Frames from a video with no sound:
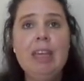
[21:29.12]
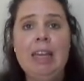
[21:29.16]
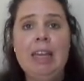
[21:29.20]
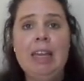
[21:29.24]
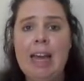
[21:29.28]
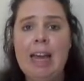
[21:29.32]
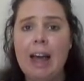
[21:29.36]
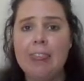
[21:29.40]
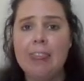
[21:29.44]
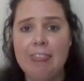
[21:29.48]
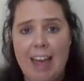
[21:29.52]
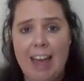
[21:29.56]

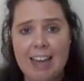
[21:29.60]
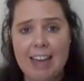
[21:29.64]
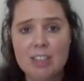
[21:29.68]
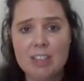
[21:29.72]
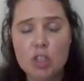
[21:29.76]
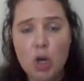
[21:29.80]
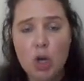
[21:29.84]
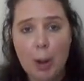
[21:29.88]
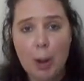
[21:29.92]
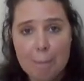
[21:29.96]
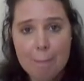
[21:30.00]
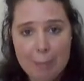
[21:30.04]
Now
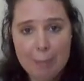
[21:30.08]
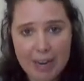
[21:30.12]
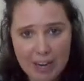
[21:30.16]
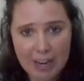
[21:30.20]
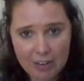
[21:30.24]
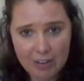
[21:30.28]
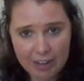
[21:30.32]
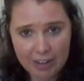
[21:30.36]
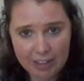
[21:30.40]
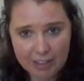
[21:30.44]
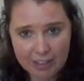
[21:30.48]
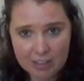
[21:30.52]
that's
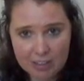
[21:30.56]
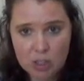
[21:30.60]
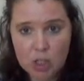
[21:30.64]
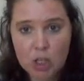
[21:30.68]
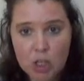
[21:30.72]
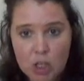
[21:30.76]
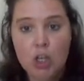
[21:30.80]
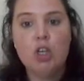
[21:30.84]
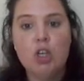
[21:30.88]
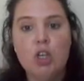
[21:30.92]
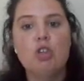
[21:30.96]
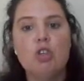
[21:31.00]
comparing it
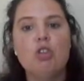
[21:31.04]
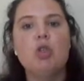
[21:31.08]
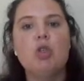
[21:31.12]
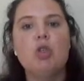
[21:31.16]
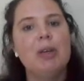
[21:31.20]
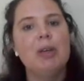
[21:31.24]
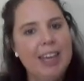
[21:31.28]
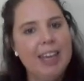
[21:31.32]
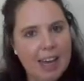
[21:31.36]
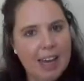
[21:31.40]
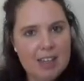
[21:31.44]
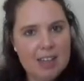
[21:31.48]

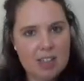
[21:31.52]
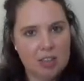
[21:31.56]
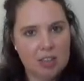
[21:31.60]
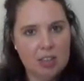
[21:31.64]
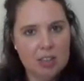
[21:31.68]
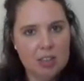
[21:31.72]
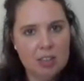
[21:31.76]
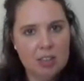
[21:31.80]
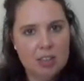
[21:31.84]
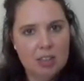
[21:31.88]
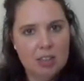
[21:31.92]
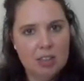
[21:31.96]
to a
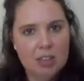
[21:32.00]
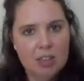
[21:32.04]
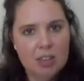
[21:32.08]
kettle.